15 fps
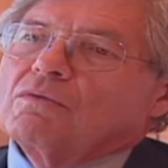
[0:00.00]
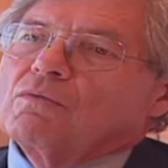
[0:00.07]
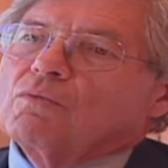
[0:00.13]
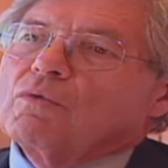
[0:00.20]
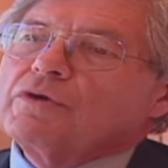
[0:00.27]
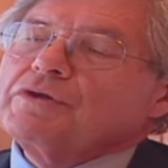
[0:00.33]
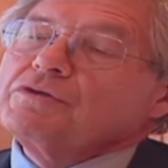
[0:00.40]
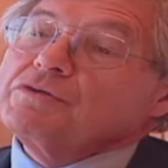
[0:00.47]

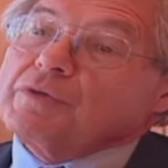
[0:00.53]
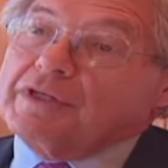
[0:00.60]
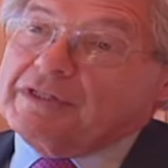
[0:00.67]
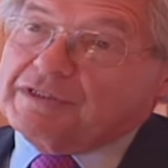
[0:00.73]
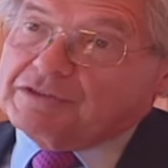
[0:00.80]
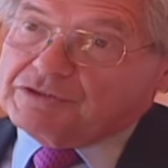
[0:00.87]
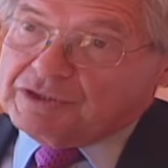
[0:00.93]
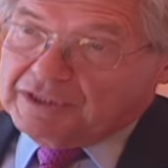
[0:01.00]
Will you do
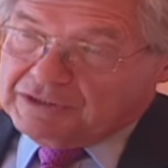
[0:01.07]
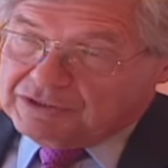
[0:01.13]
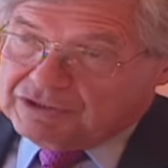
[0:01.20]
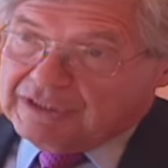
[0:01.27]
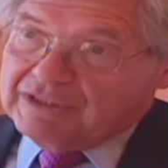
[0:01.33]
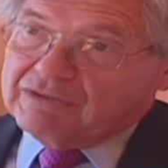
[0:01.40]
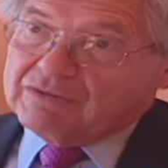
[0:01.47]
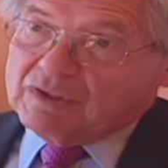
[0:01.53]
anything to change
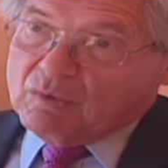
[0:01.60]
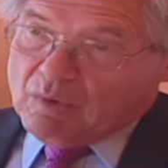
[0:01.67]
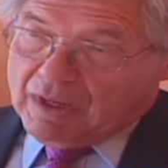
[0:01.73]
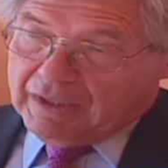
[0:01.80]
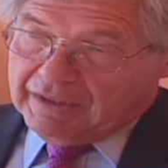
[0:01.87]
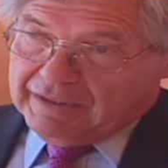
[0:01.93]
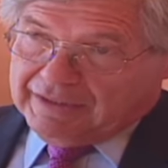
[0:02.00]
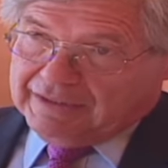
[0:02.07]
gender
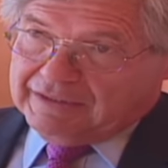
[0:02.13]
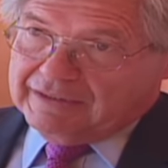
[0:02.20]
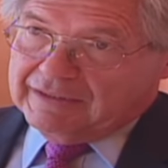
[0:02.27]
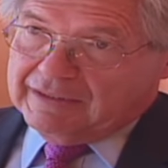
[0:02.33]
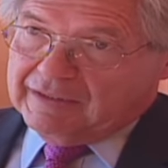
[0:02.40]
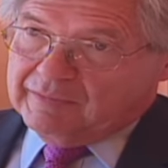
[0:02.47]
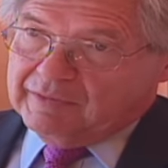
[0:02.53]
equality at the I